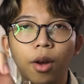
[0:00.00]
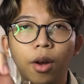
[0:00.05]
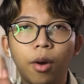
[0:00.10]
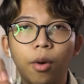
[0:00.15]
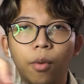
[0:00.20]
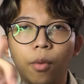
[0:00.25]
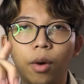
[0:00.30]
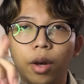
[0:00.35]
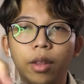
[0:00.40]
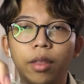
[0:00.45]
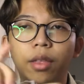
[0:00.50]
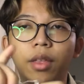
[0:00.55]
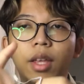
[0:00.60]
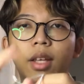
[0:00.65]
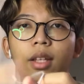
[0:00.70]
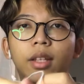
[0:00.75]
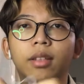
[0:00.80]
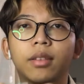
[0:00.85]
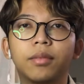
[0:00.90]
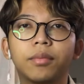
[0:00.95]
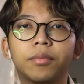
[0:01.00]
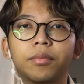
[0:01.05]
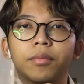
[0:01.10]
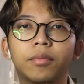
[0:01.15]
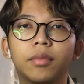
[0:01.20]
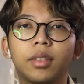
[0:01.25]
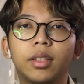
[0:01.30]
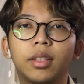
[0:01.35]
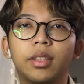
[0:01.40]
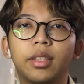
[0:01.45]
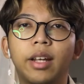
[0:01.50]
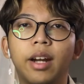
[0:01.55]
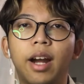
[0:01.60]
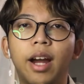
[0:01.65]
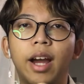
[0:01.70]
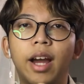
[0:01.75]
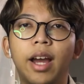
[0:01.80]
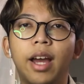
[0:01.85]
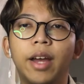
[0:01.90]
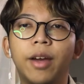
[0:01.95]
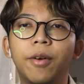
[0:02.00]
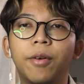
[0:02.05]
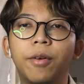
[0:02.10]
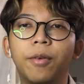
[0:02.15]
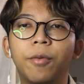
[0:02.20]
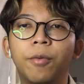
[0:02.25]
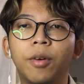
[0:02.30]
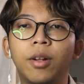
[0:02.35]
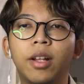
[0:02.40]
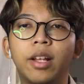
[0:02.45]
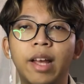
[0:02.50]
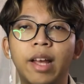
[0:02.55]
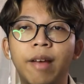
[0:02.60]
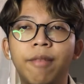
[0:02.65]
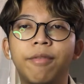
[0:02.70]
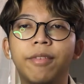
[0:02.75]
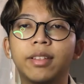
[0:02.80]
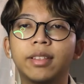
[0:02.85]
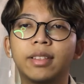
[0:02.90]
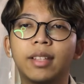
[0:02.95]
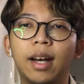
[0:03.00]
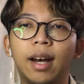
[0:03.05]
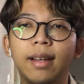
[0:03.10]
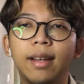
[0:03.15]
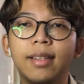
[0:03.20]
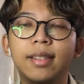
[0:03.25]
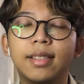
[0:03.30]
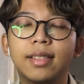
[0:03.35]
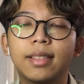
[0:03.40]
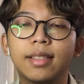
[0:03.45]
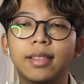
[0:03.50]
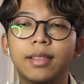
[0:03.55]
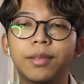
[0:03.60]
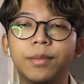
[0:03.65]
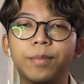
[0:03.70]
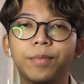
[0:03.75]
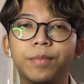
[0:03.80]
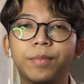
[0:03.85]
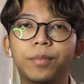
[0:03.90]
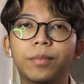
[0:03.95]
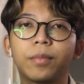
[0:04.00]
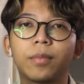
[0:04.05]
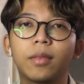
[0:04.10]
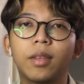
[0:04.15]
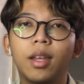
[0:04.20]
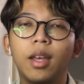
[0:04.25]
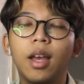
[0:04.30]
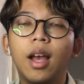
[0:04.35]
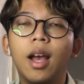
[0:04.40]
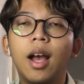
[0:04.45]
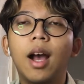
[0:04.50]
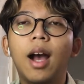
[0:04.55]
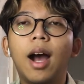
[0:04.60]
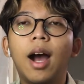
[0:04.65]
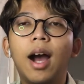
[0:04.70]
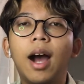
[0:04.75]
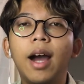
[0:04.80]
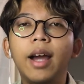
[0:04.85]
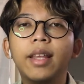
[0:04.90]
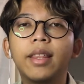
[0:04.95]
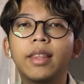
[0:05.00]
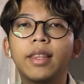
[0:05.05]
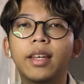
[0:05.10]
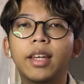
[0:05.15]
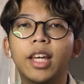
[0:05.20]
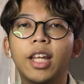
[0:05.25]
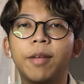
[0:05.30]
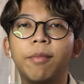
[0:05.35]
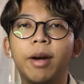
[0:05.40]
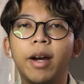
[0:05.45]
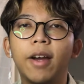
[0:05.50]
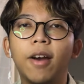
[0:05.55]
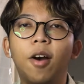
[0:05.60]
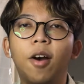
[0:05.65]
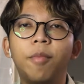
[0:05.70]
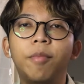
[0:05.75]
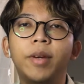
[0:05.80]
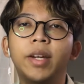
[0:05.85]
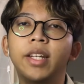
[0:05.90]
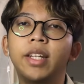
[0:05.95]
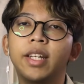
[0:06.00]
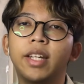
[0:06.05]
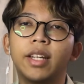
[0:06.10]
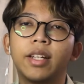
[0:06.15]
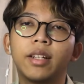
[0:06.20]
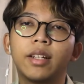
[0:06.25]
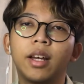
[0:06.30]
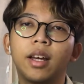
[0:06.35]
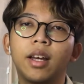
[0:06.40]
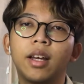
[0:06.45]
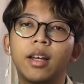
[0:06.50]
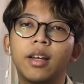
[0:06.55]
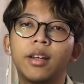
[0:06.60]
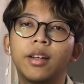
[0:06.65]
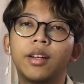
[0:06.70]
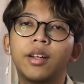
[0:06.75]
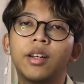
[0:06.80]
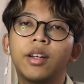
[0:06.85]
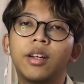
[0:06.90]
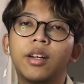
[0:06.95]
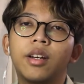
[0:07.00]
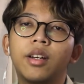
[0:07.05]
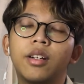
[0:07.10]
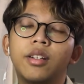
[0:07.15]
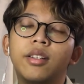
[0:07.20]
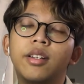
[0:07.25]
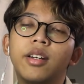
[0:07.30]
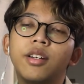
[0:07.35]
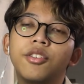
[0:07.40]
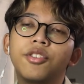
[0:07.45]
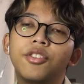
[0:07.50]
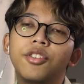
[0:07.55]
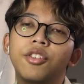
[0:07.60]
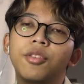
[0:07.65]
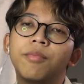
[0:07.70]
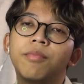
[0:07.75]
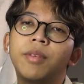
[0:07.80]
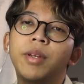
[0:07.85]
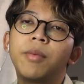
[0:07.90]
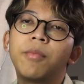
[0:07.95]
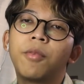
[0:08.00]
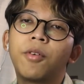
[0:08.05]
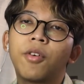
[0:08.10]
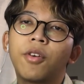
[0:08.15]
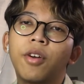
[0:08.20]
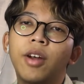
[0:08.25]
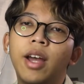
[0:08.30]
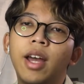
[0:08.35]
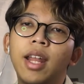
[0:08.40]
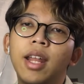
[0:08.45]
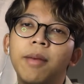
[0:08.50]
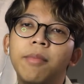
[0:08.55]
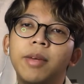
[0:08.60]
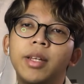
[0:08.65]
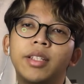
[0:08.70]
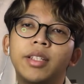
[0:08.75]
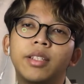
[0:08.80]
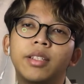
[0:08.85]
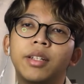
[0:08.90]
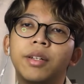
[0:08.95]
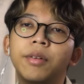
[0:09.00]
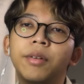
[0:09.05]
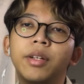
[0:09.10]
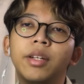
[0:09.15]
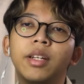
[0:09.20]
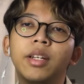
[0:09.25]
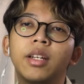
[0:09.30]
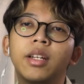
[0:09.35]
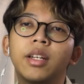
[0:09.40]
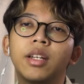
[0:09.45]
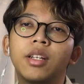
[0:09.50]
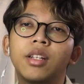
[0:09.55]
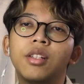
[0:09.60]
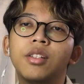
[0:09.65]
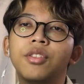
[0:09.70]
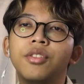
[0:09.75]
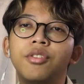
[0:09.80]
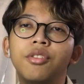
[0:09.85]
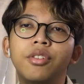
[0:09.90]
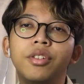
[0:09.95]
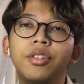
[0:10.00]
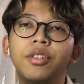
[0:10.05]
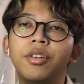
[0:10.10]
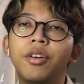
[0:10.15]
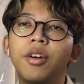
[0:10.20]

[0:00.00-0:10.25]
One thing that I will emphasize, I think, in my opinion, there should be more elementary, junior